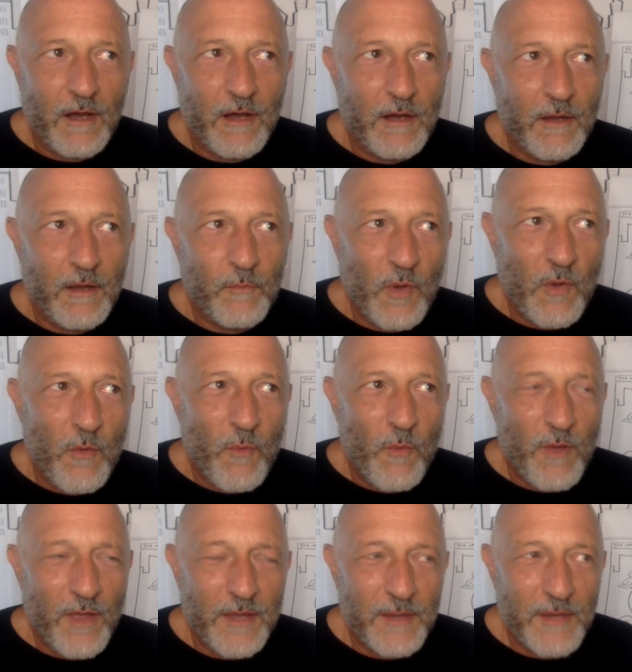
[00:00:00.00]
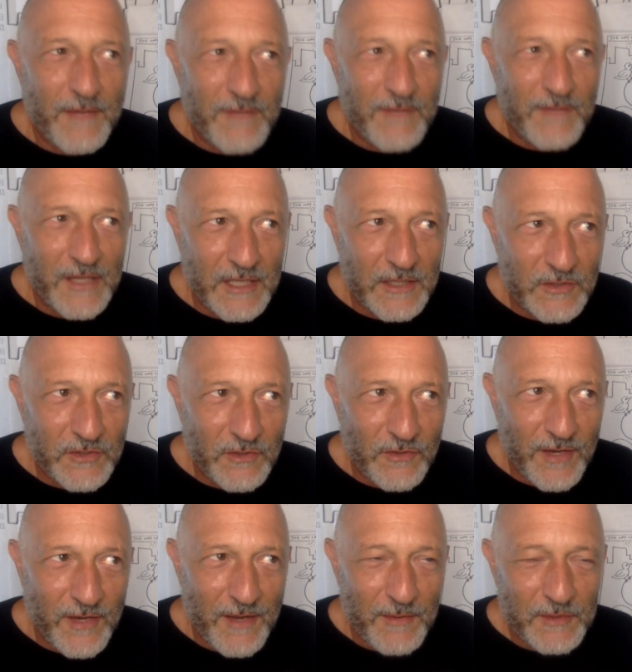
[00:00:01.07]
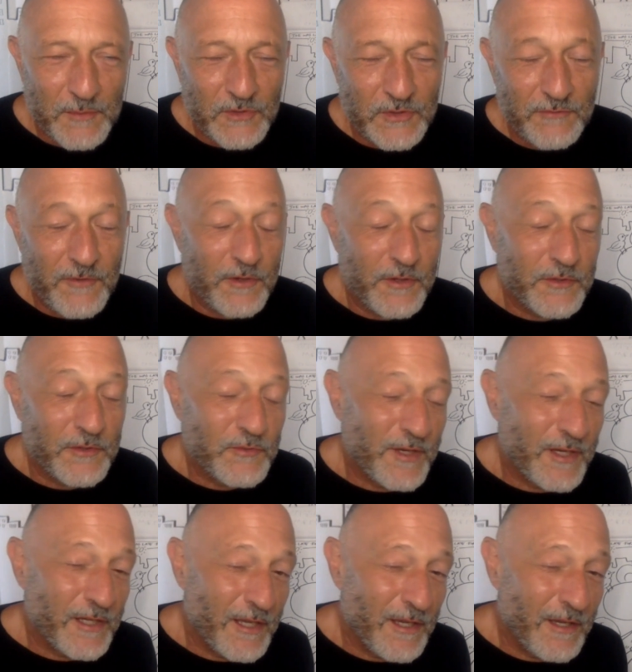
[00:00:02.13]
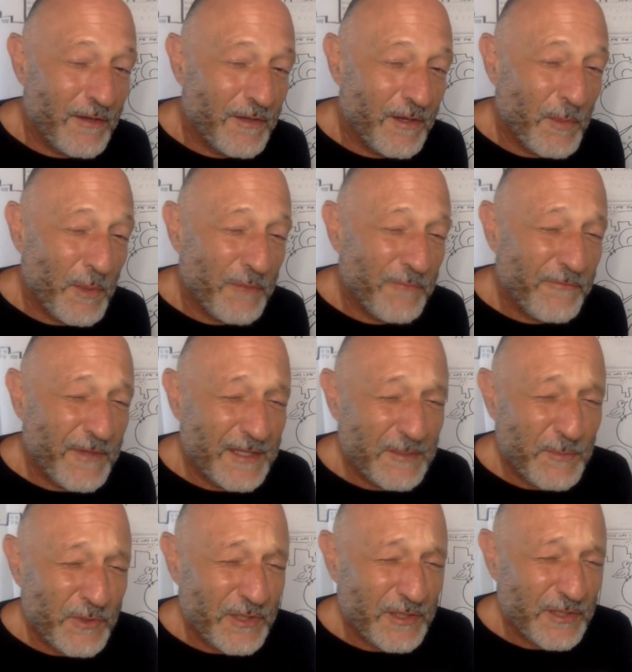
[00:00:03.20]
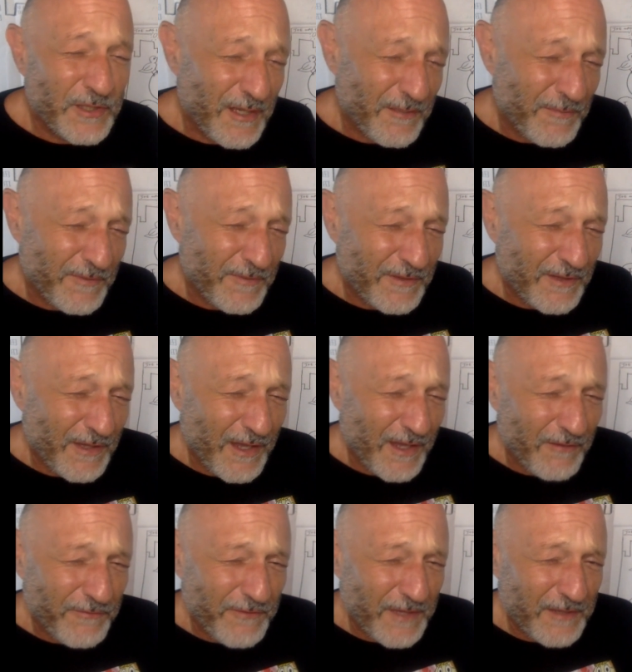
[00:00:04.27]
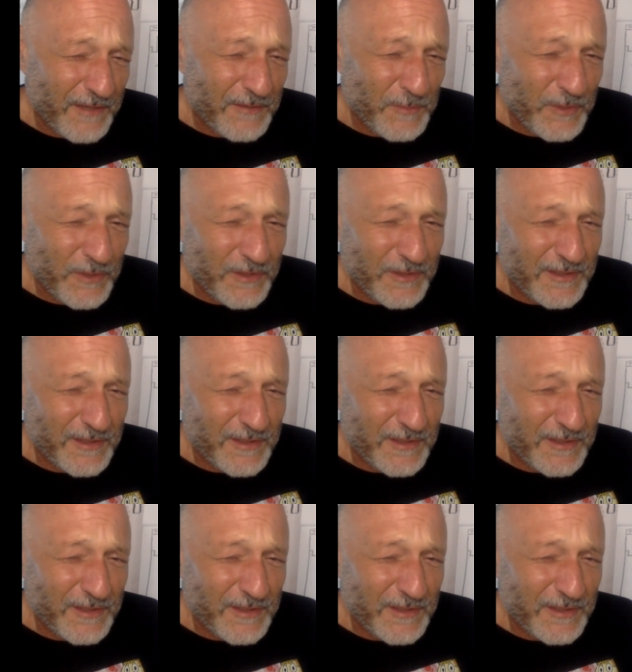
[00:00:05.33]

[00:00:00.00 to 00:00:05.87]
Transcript: Well, I have an Instagram. It's mostly photos right now, and I'm on Facebook. You can check out Facebook.